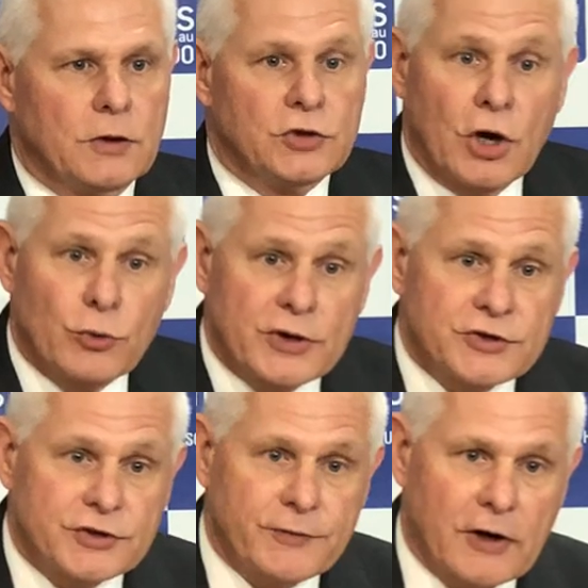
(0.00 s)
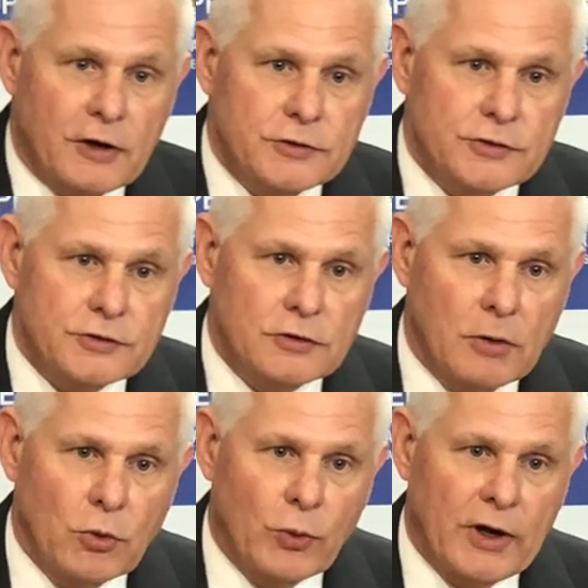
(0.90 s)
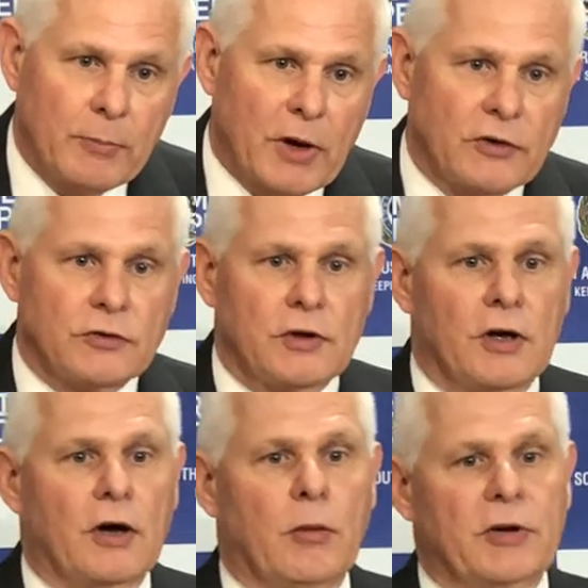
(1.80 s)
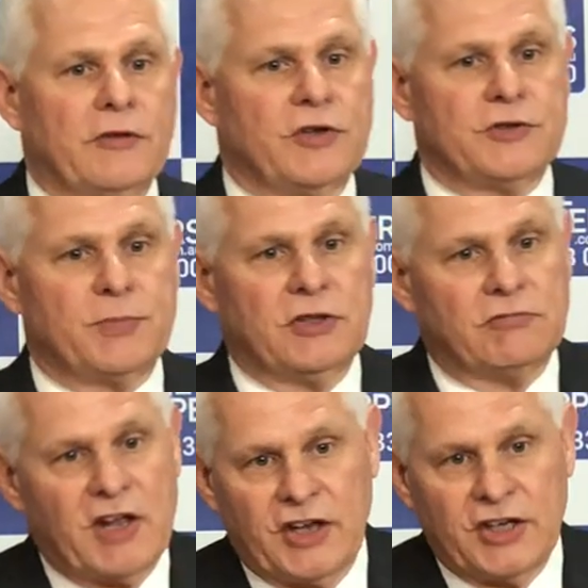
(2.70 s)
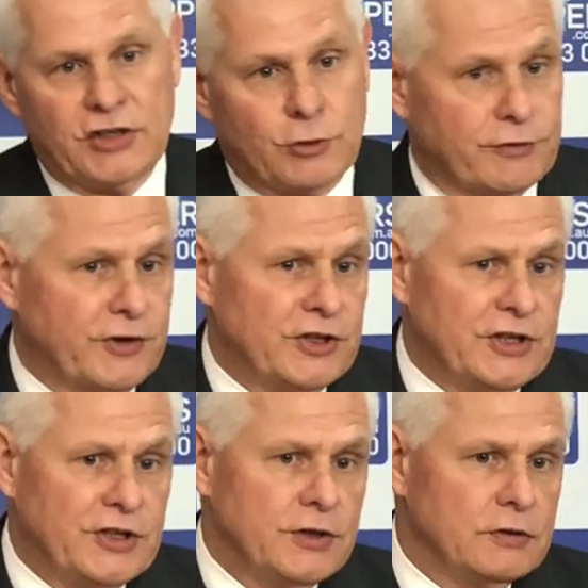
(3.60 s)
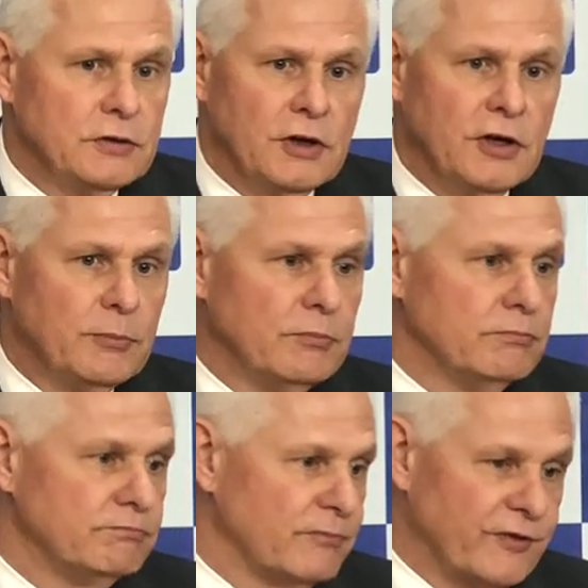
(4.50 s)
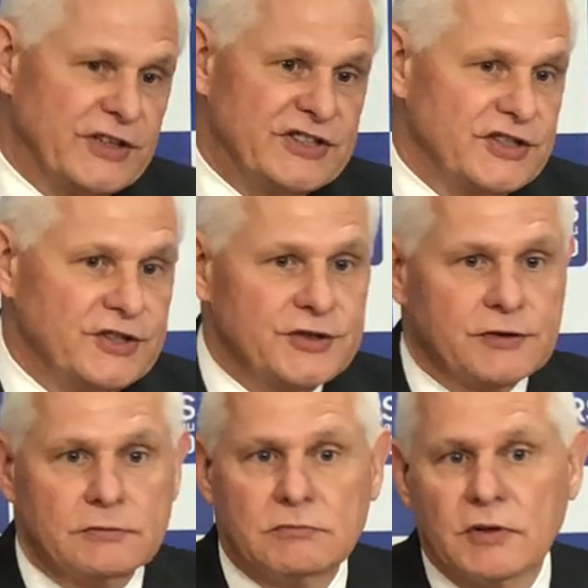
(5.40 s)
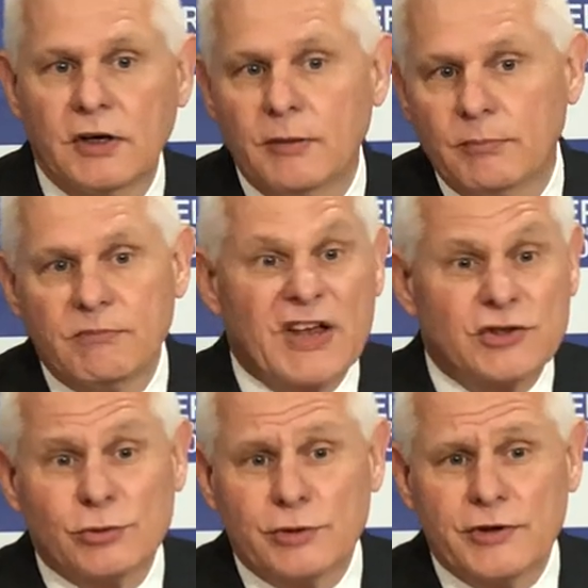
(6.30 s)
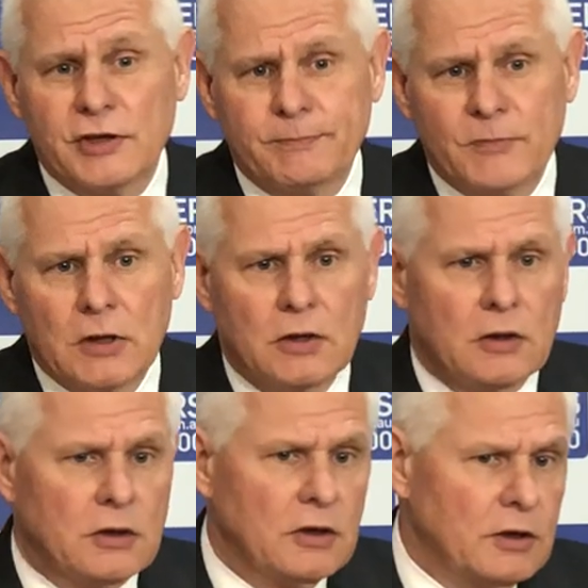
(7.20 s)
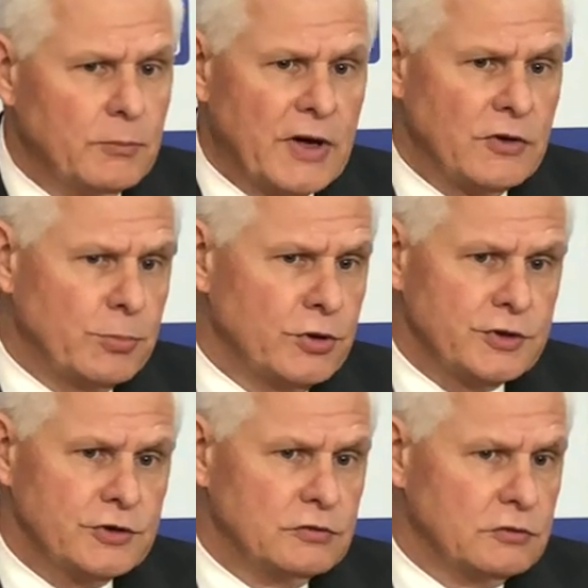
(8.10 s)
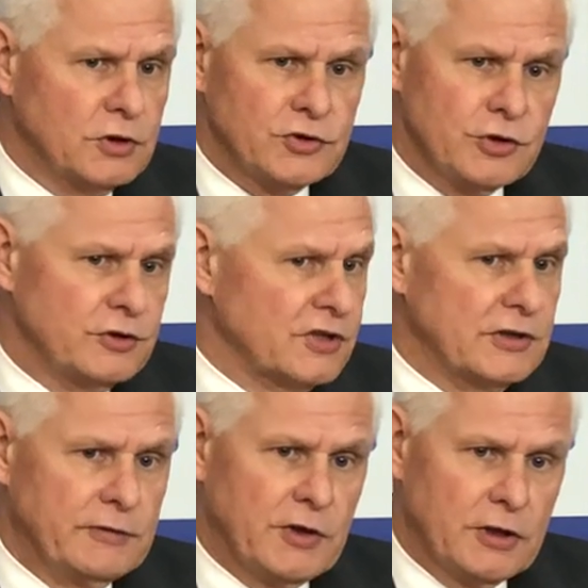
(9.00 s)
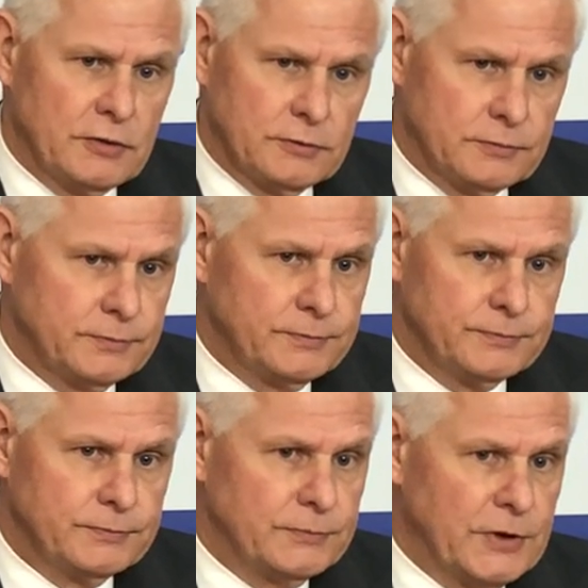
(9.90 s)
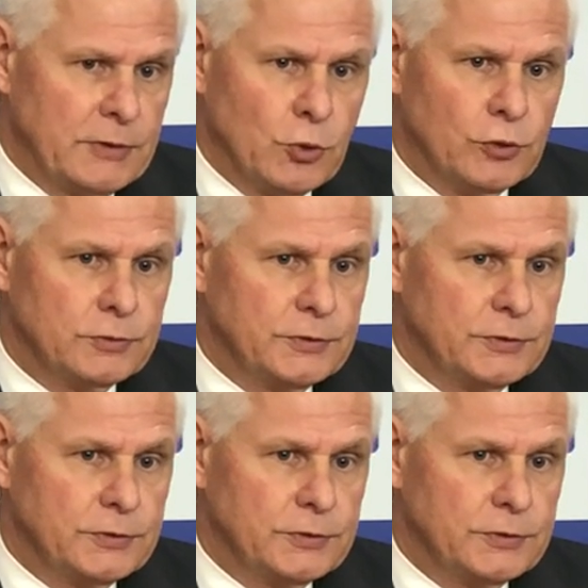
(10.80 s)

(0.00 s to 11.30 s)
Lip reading: No arrest as far as I'm aware, but I believe there's been egging, graffiti, feces, that sort of thing. And the person concerned doesn't live there anymore.